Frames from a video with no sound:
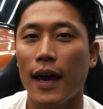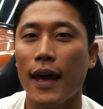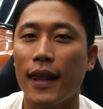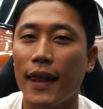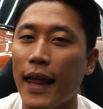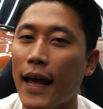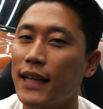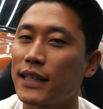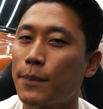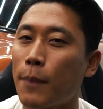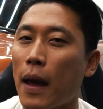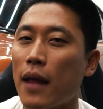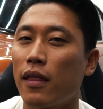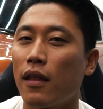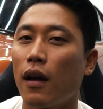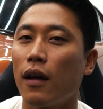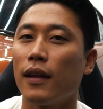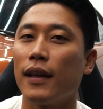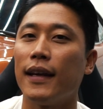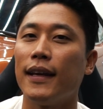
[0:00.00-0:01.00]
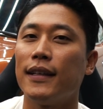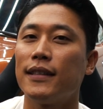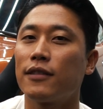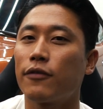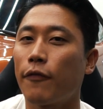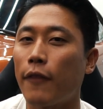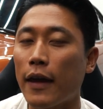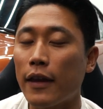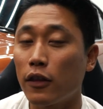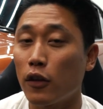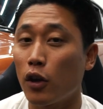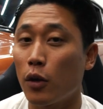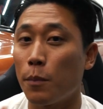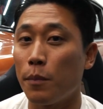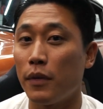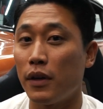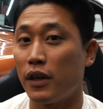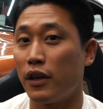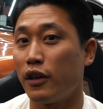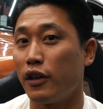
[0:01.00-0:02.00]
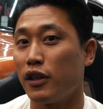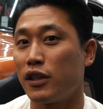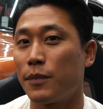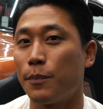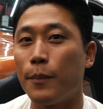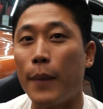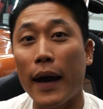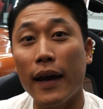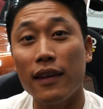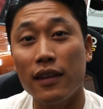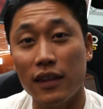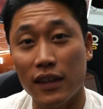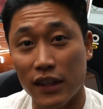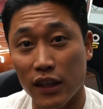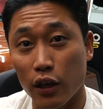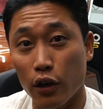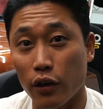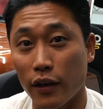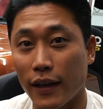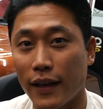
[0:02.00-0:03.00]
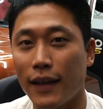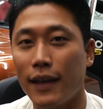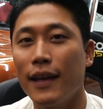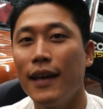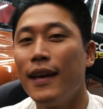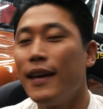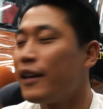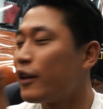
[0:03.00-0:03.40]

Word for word: And last but not least, fender mirrors by theory